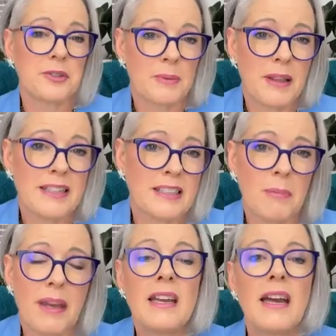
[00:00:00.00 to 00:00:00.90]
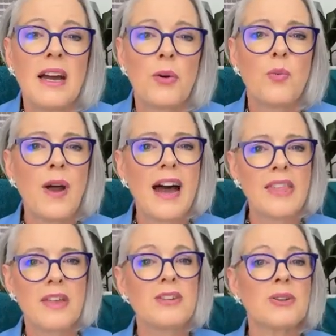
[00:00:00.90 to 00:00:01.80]
have to replace something,
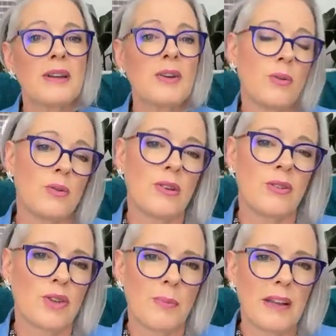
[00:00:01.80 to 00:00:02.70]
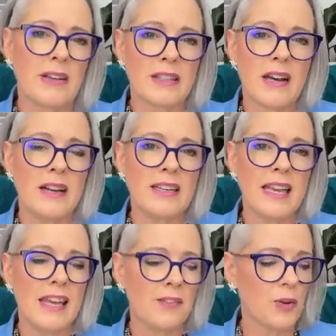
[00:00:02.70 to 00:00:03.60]
rather than doing all your shopping
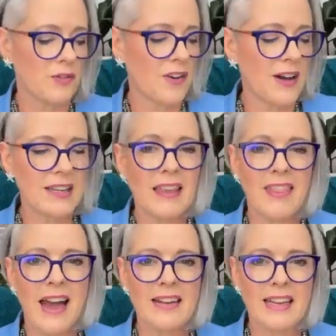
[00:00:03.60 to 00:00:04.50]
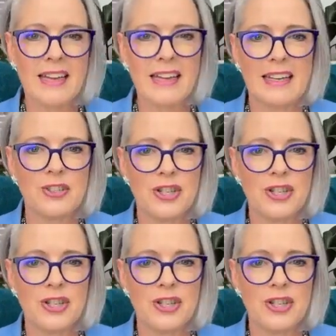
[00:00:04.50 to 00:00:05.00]
online if you're finding that an